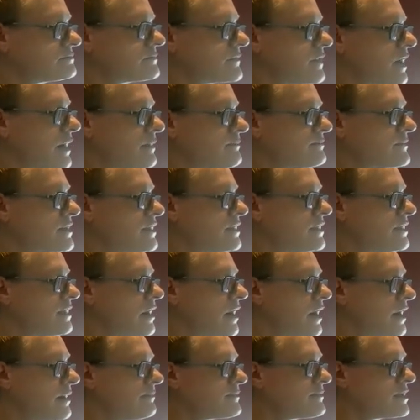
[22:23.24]

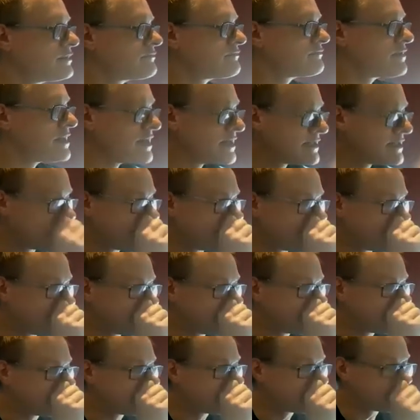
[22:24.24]
gonna read it
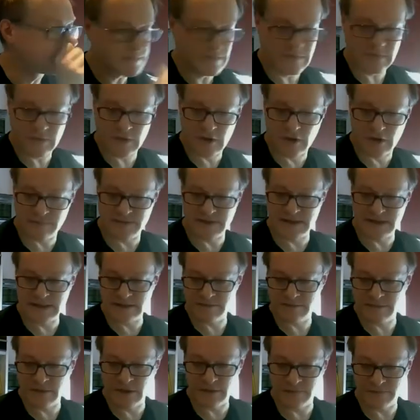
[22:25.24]
off
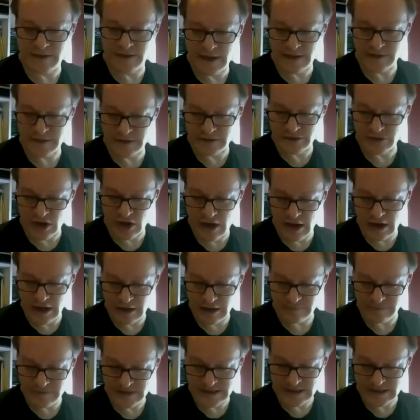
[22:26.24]
the other drive.